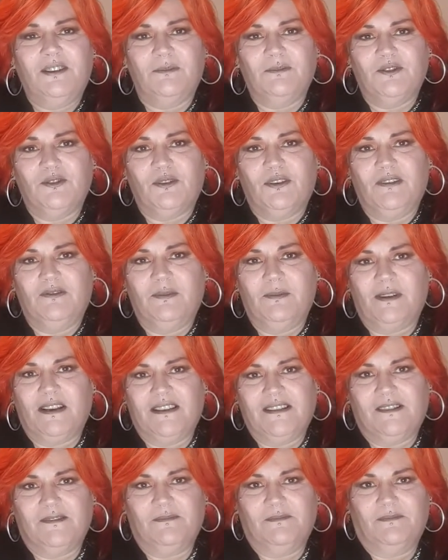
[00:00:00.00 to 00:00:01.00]
I'm sure
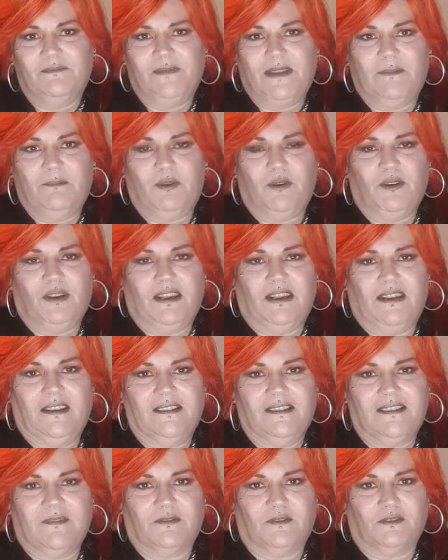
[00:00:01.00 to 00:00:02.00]
everybody's met Pookie
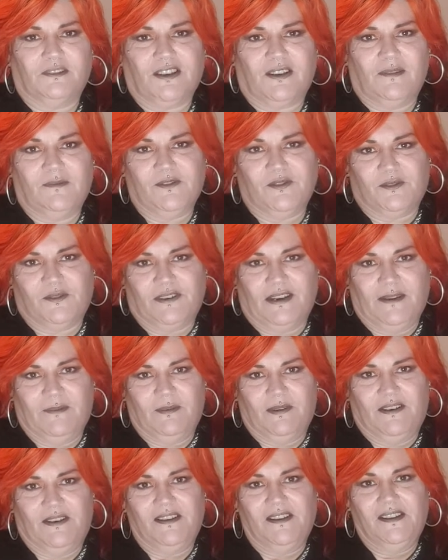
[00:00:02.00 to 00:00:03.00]
several times already,
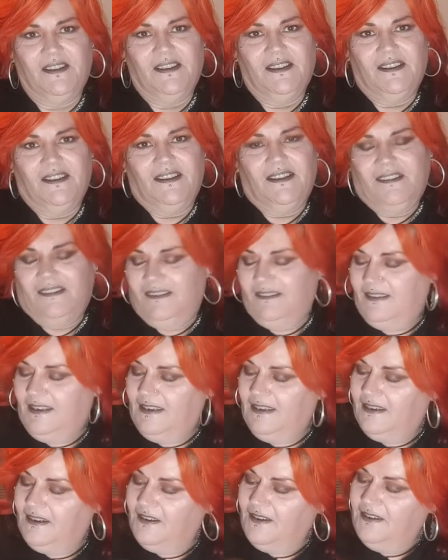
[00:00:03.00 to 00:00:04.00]
but
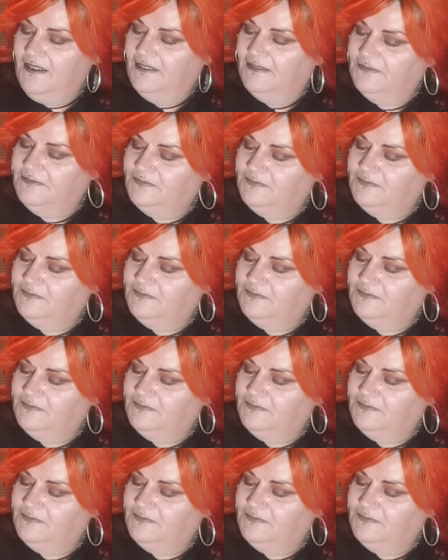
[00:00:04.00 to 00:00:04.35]
there you go.